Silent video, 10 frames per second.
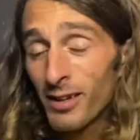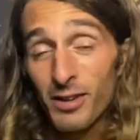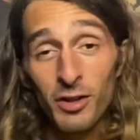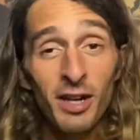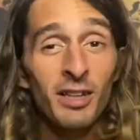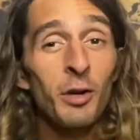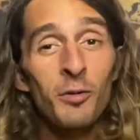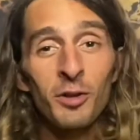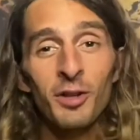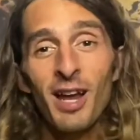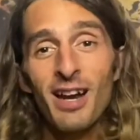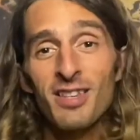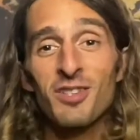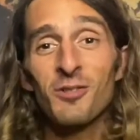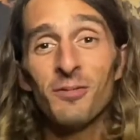you gotta go with a good
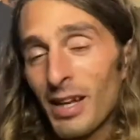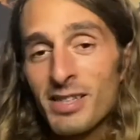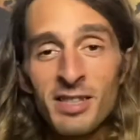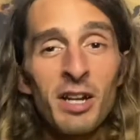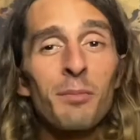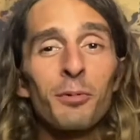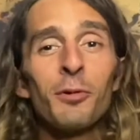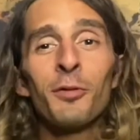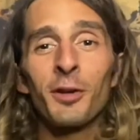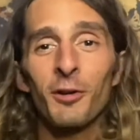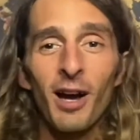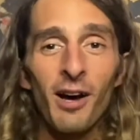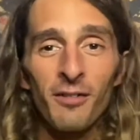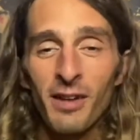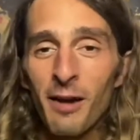attitude. It's not a proving
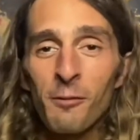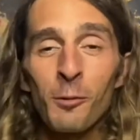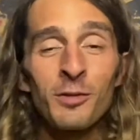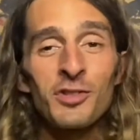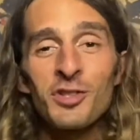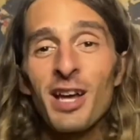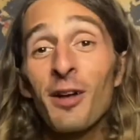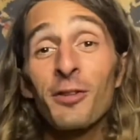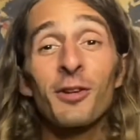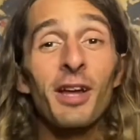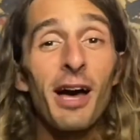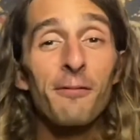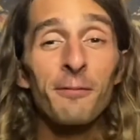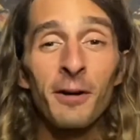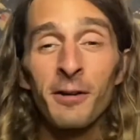ground. Everyone's just out there to
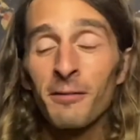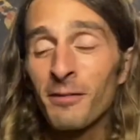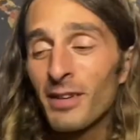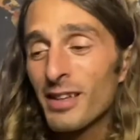have fun.